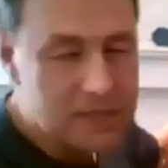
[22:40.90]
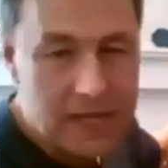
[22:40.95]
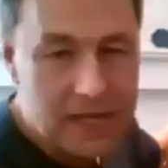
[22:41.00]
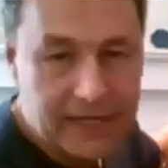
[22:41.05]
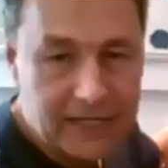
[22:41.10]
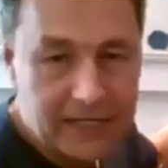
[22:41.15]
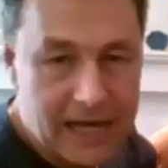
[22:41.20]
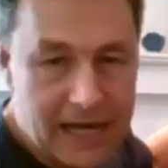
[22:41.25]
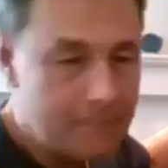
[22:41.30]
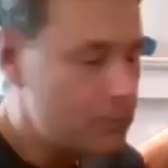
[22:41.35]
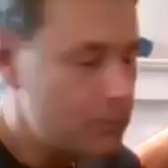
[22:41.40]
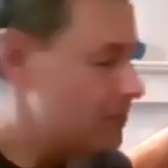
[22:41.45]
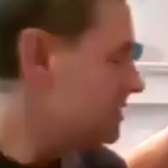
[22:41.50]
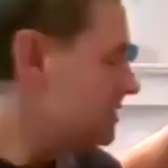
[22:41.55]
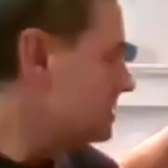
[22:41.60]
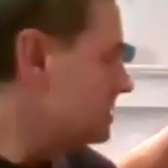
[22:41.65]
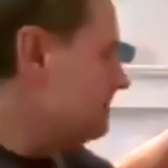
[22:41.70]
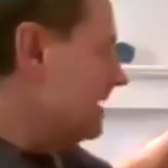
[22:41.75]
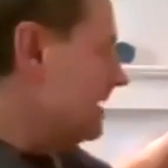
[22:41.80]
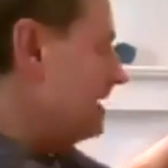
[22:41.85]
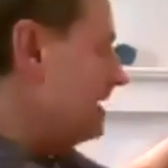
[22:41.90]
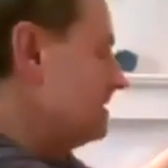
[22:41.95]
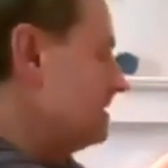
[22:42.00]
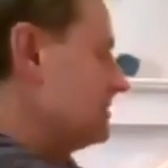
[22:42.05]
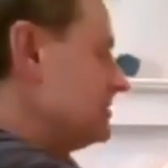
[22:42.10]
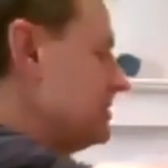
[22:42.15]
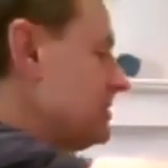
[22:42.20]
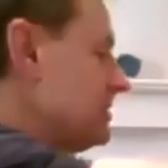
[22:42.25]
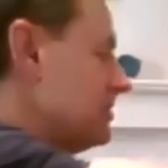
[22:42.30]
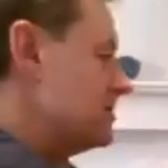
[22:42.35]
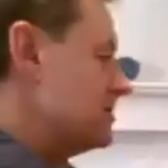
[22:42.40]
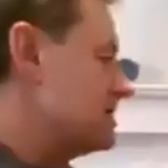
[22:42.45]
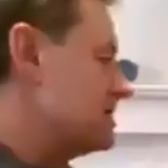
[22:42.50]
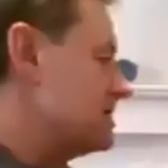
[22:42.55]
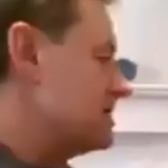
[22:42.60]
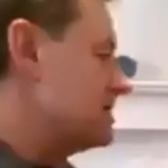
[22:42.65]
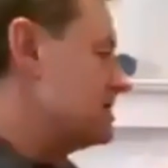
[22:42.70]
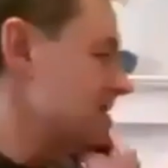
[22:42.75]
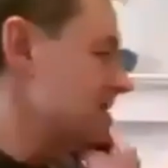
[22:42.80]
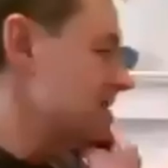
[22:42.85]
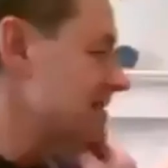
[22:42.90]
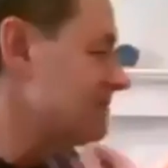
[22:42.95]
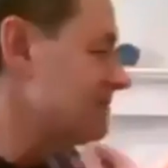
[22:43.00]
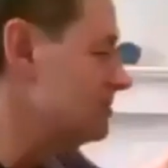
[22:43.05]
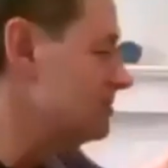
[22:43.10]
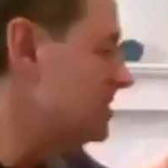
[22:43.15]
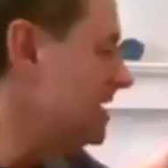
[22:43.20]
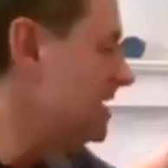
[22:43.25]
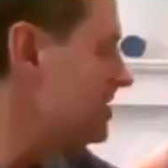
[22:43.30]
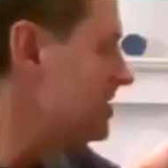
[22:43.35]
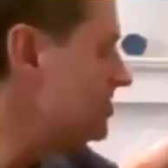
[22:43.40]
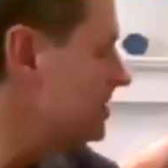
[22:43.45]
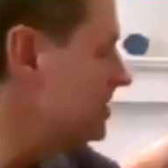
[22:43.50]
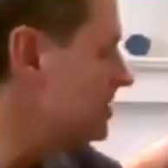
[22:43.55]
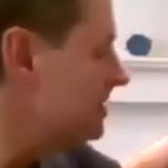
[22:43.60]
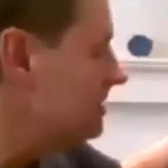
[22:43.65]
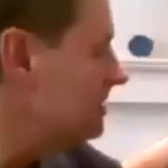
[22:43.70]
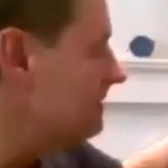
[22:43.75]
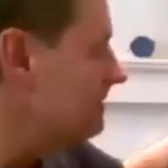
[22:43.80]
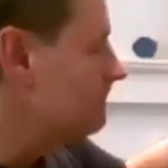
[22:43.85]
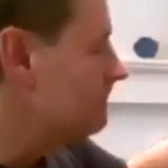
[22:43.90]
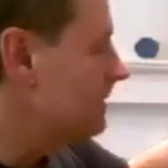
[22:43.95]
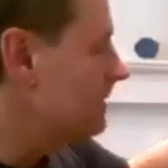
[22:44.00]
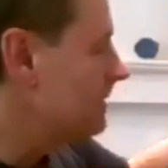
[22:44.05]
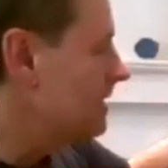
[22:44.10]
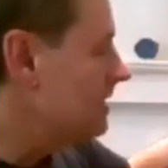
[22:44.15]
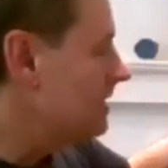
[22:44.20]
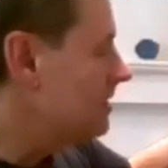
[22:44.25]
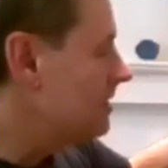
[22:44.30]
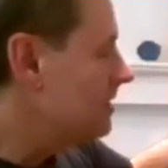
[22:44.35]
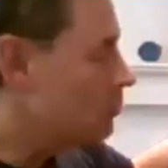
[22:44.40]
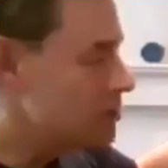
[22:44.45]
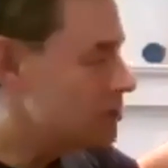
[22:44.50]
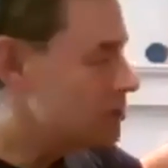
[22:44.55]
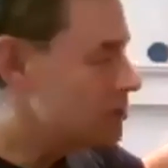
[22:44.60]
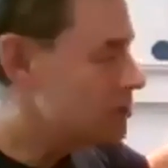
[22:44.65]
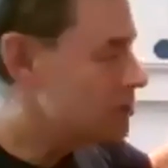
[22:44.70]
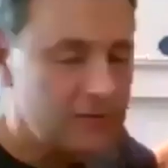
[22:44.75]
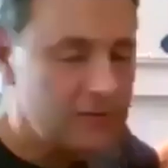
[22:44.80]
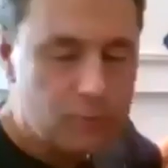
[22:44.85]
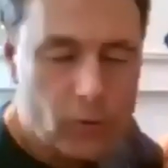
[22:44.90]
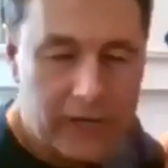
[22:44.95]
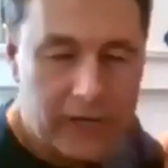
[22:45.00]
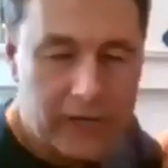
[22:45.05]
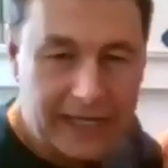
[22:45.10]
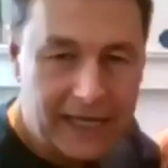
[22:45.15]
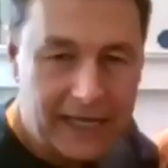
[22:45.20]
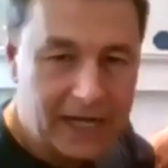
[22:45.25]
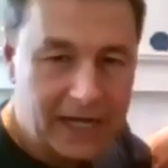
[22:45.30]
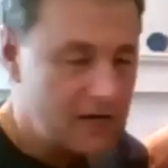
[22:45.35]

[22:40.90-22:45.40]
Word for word: lined up with this parallel to the Earth's axis of rotation, once you're pointing at an